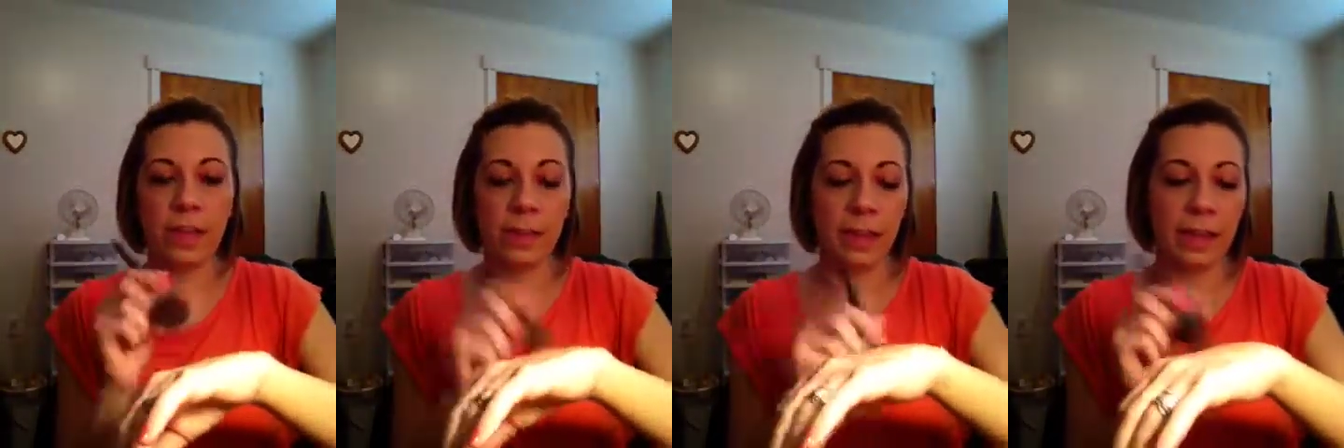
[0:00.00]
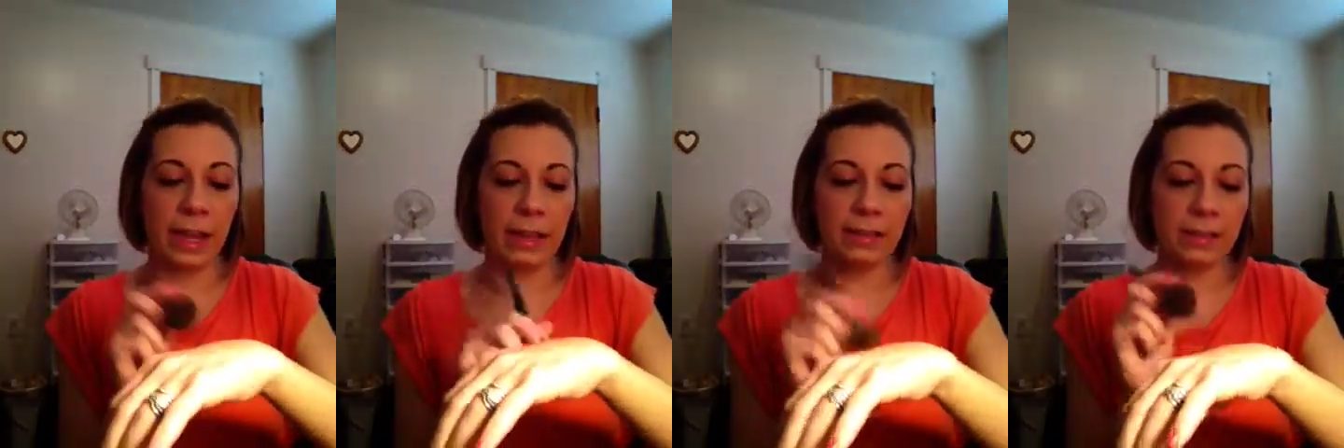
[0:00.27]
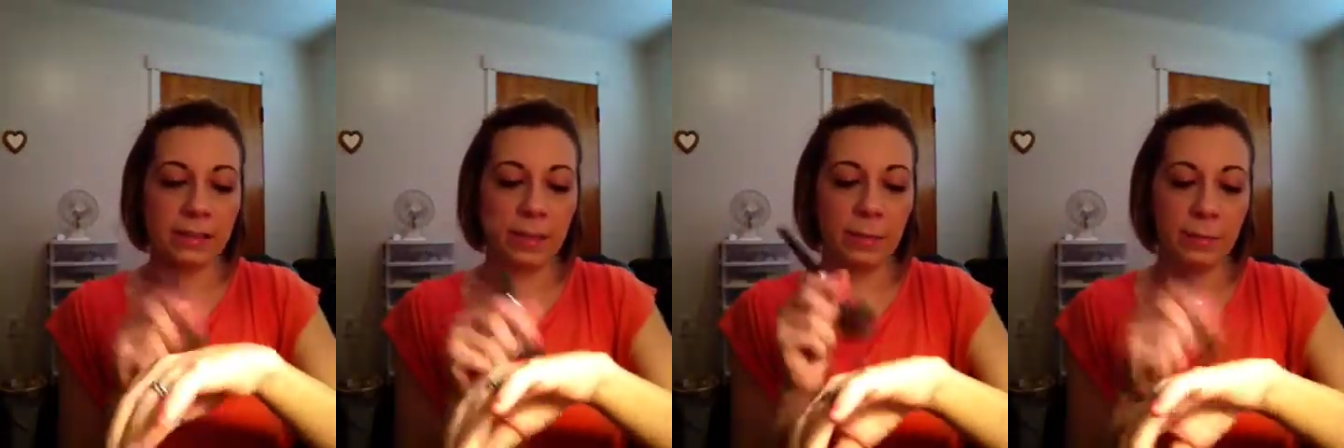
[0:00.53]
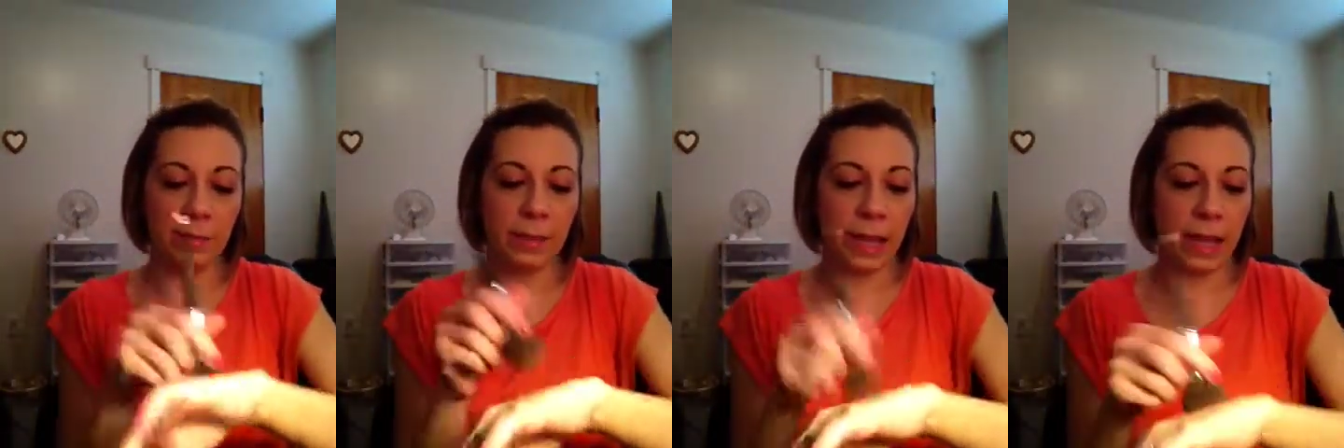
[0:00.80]
and then I
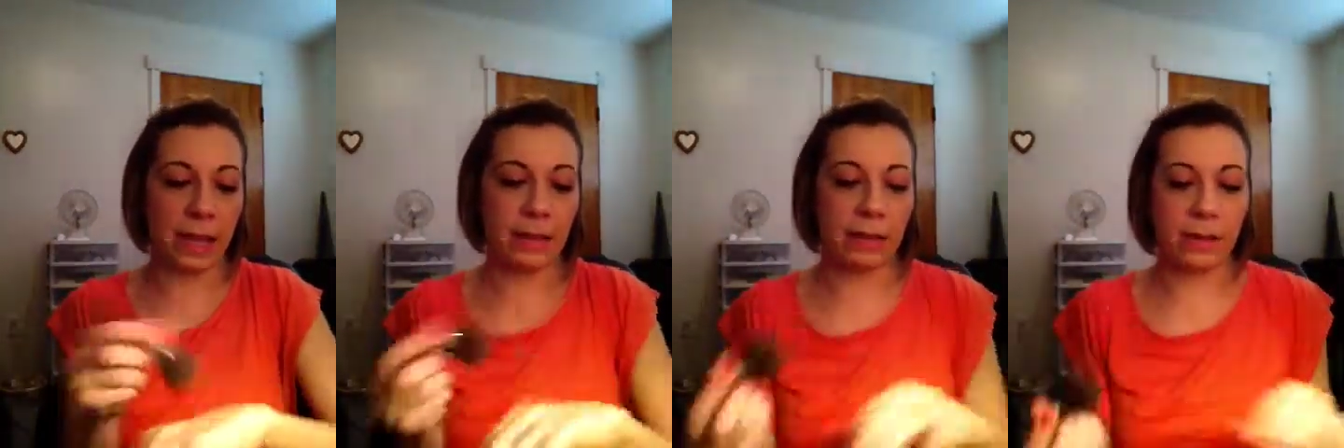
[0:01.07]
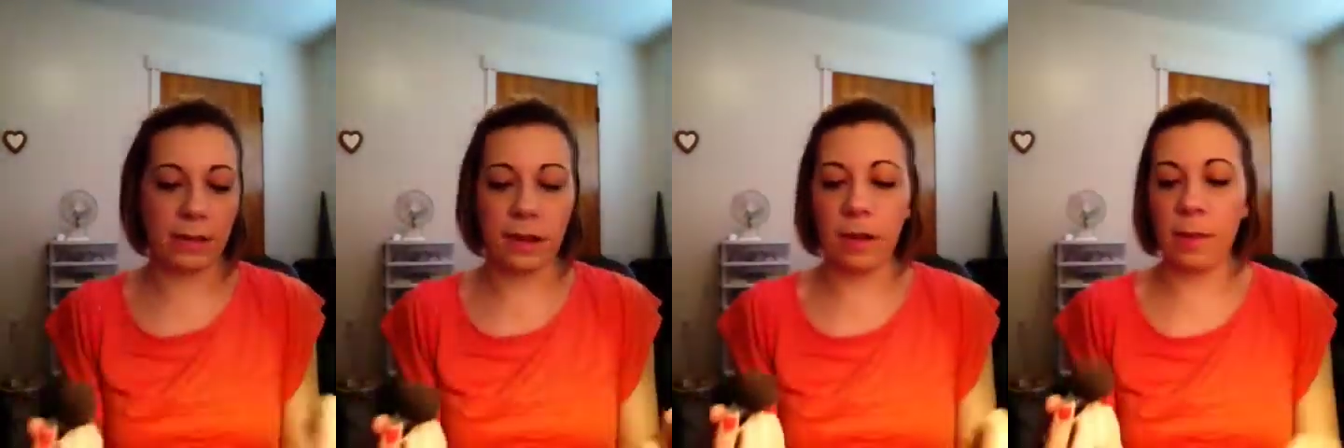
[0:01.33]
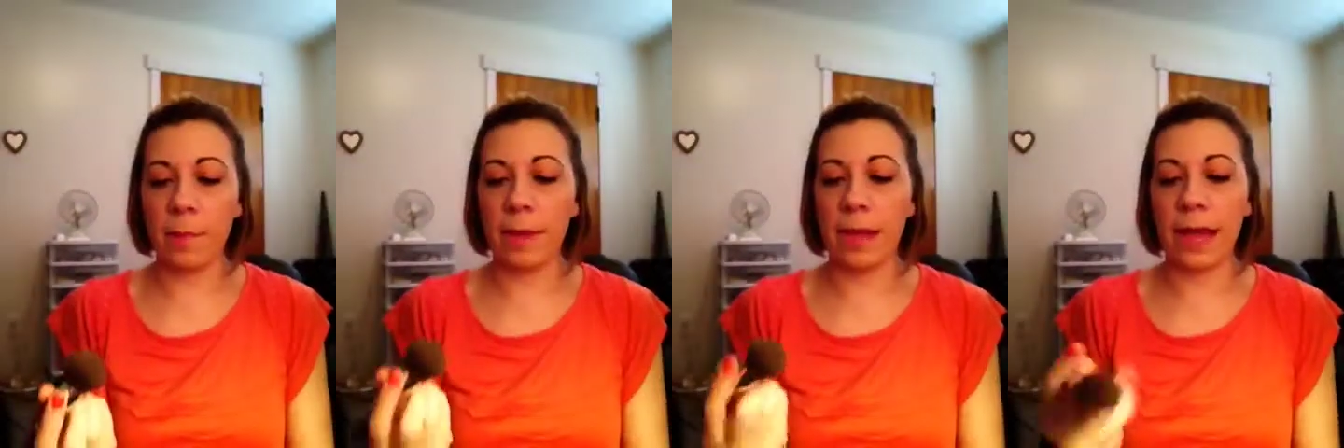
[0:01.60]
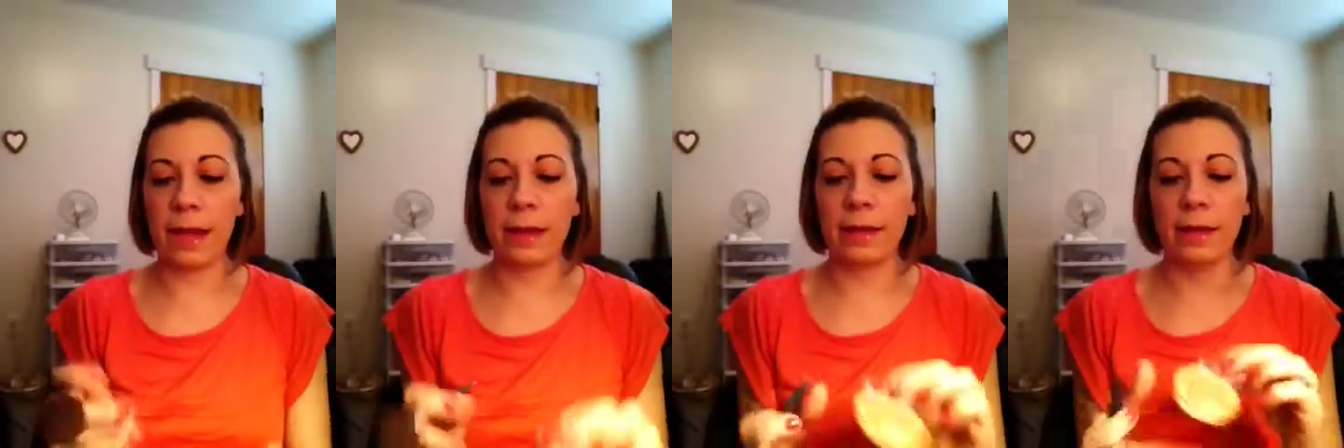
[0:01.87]
stipple that on the
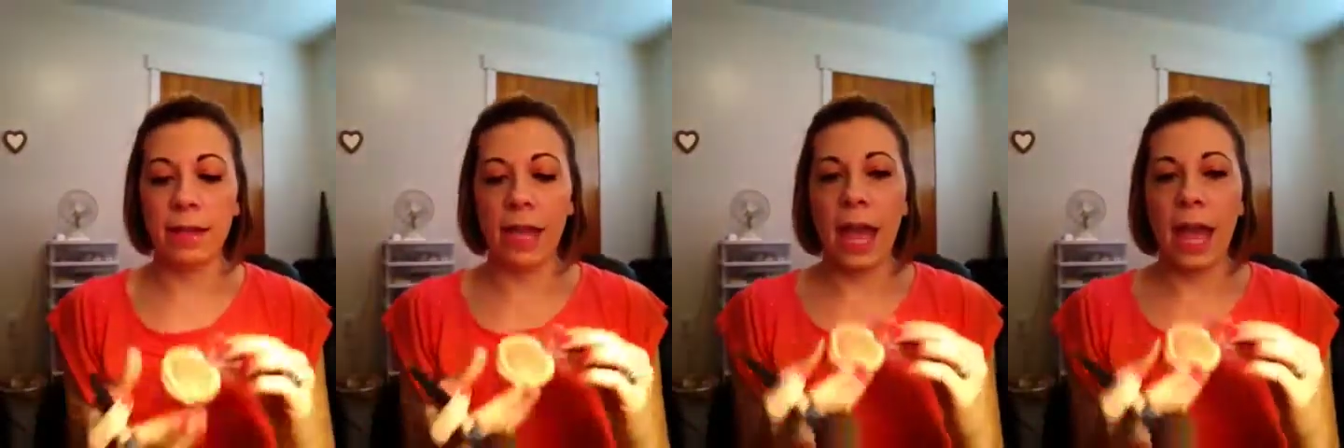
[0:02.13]
back.